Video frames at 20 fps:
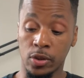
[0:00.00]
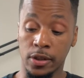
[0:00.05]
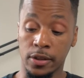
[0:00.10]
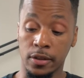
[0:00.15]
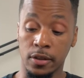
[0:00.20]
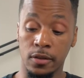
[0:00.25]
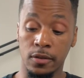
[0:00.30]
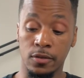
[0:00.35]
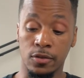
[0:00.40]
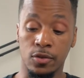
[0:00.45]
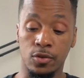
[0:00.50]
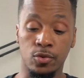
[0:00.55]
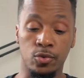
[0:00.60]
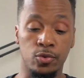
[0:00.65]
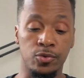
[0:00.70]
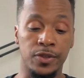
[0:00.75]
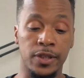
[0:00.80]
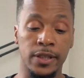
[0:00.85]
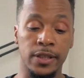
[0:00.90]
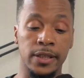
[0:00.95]
another cool
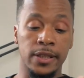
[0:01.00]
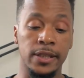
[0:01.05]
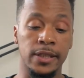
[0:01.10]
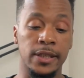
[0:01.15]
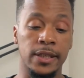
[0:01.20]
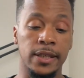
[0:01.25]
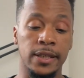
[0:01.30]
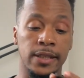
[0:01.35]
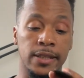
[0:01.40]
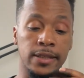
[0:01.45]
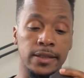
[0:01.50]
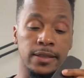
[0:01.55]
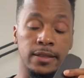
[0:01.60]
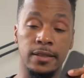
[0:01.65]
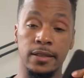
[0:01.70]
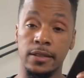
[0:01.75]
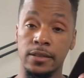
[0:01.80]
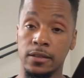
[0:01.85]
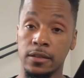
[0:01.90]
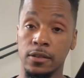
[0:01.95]
thing is
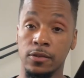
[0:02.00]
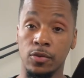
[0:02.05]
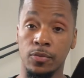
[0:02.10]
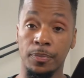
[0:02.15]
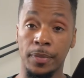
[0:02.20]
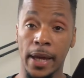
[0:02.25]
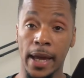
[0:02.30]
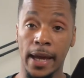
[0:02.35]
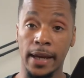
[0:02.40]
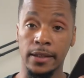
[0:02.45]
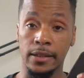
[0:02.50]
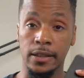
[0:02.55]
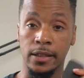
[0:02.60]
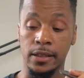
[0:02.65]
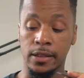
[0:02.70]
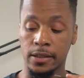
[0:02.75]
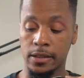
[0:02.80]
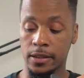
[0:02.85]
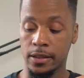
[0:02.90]
this little magnet